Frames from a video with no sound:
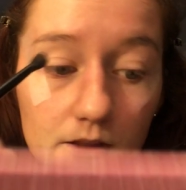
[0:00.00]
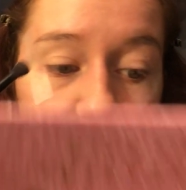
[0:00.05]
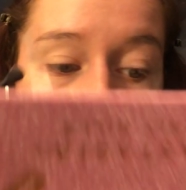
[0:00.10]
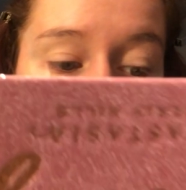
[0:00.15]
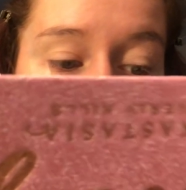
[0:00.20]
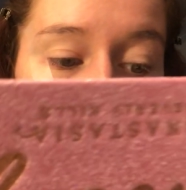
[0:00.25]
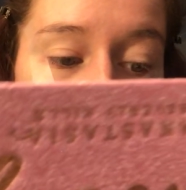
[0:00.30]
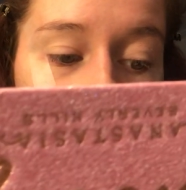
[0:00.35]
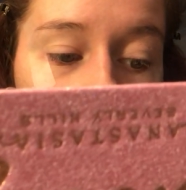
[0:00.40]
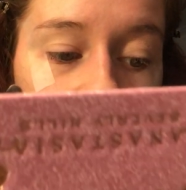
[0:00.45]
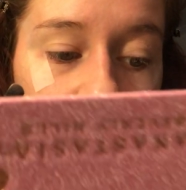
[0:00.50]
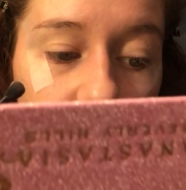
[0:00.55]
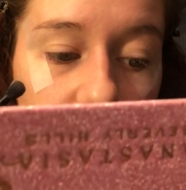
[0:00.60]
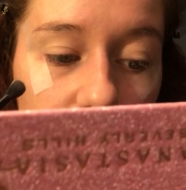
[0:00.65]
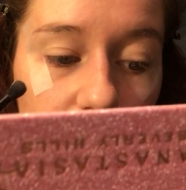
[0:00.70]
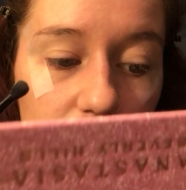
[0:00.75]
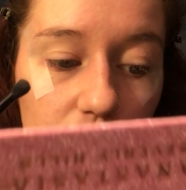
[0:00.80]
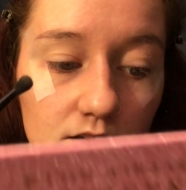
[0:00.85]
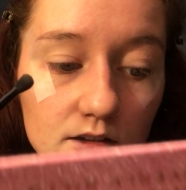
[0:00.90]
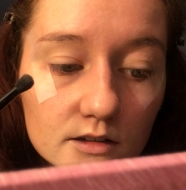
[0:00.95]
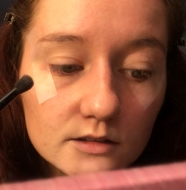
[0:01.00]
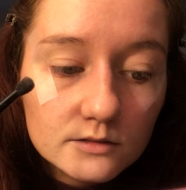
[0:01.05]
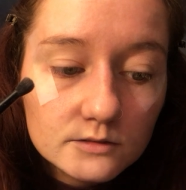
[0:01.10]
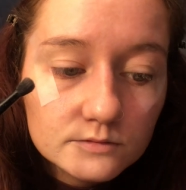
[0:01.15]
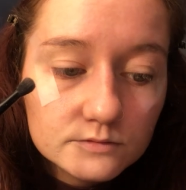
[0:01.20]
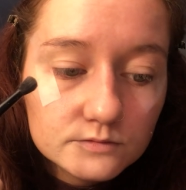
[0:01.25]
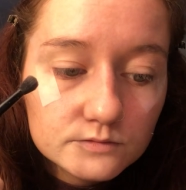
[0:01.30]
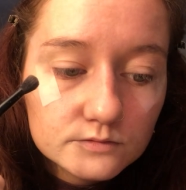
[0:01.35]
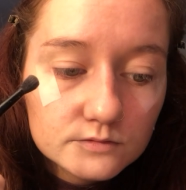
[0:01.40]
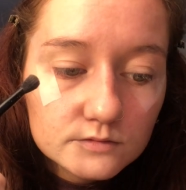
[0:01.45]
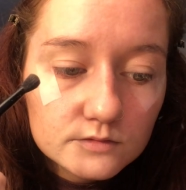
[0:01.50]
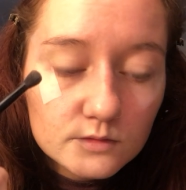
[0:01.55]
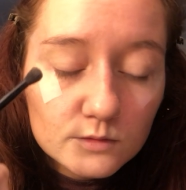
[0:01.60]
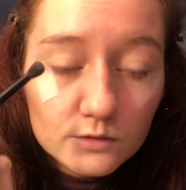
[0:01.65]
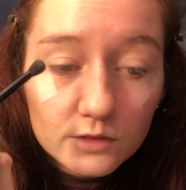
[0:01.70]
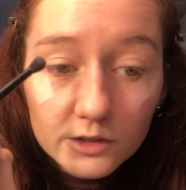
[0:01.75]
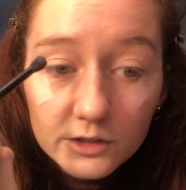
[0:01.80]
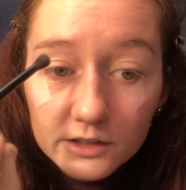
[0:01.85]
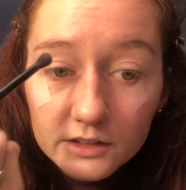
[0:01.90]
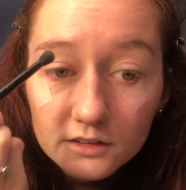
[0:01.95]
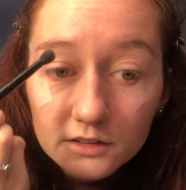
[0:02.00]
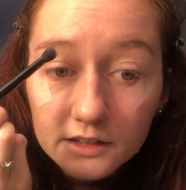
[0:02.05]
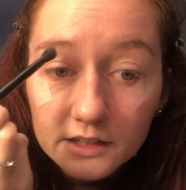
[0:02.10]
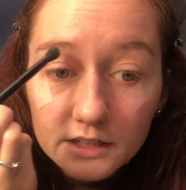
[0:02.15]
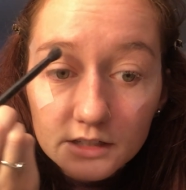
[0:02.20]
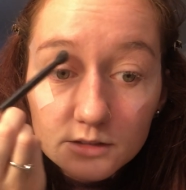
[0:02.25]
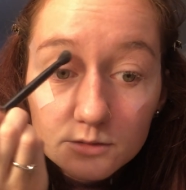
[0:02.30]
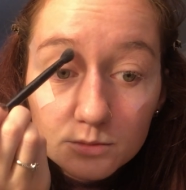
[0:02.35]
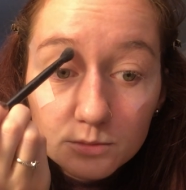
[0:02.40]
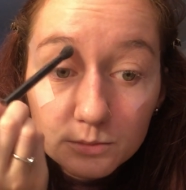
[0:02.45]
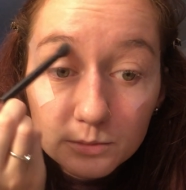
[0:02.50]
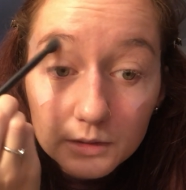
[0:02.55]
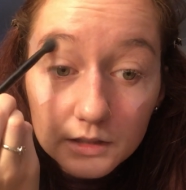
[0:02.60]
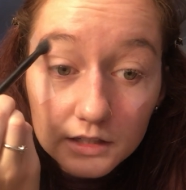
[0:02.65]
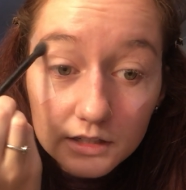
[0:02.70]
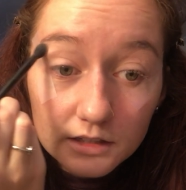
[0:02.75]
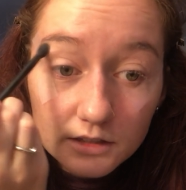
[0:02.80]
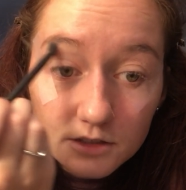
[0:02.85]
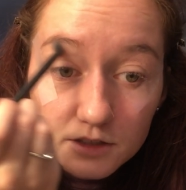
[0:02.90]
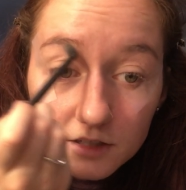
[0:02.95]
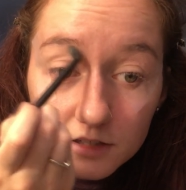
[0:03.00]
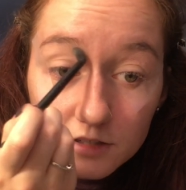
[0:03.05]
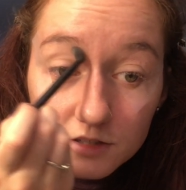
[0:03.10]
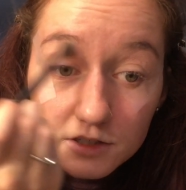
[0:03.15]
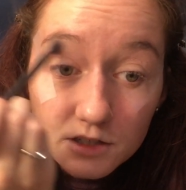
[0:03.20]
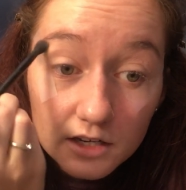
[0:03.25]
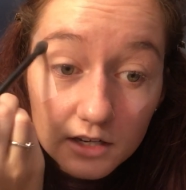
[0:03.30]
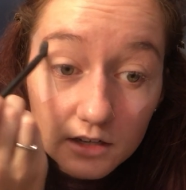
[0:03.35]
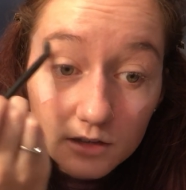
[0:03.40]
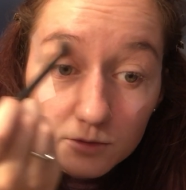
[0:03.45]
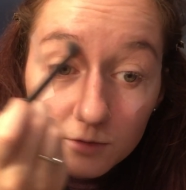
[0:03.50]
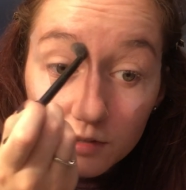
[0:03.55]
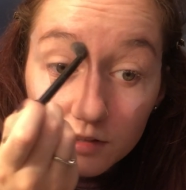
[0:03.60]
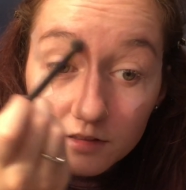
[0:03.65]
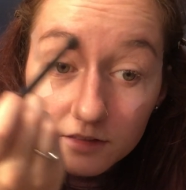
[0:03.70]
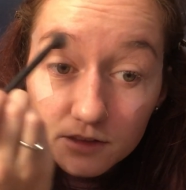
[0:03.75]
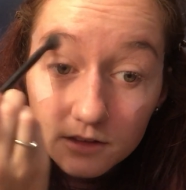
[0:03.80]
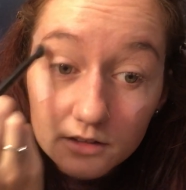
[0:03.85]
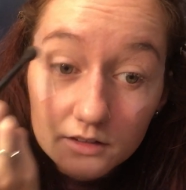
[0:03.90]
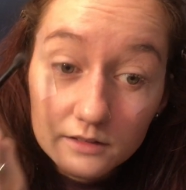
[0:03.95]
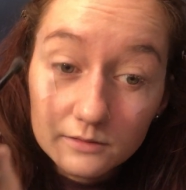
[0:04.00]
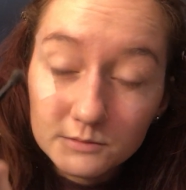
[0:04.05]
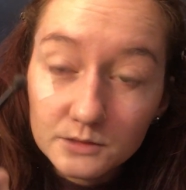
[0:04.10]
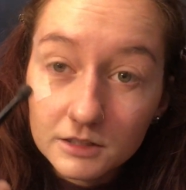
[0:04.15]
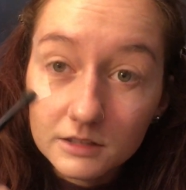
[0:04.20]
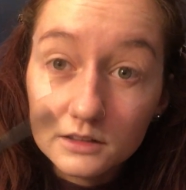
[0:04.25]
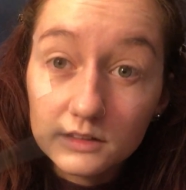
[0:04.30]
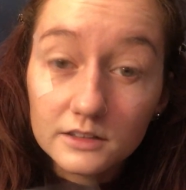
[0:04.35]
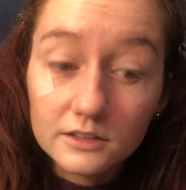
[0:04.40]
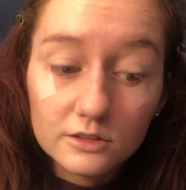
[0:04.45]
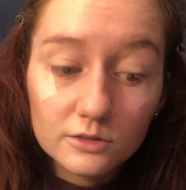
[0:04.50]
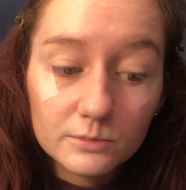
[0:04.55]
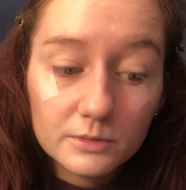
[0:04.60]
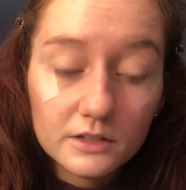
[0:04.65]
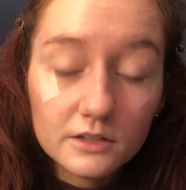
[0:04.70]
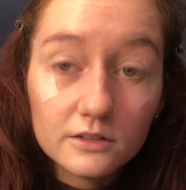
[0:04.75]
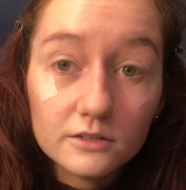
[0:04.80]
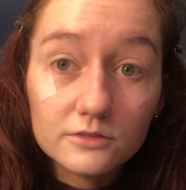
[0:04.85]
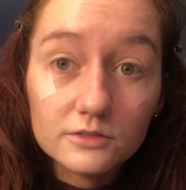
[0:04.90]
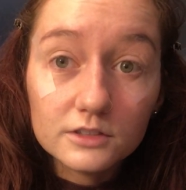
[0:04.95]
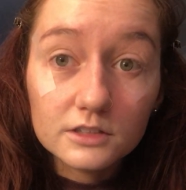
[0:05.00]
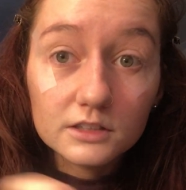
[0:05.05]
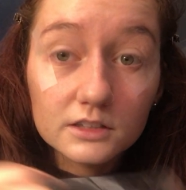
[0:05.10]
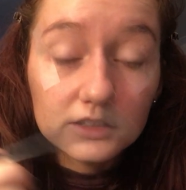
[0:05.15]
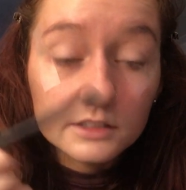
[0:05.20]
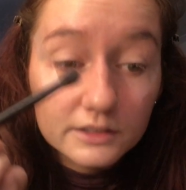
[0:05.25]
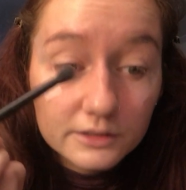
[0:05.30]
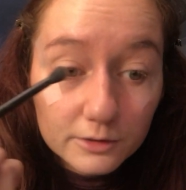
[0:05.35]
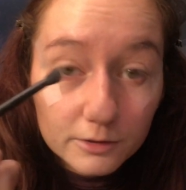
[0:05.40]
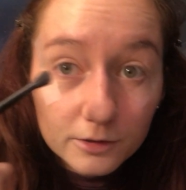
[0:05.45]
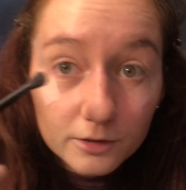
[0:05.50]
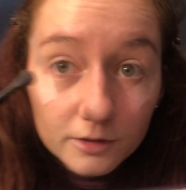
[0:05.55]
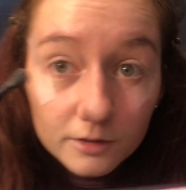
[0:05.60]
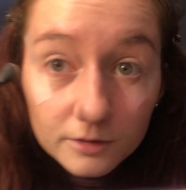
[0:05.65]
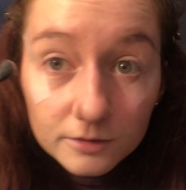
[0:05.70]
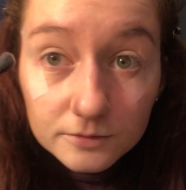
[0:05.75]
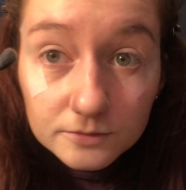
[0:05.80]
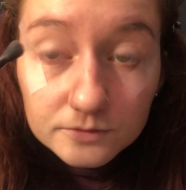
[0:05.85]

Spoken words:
This is a very light peachy shade with a little bit of glitter.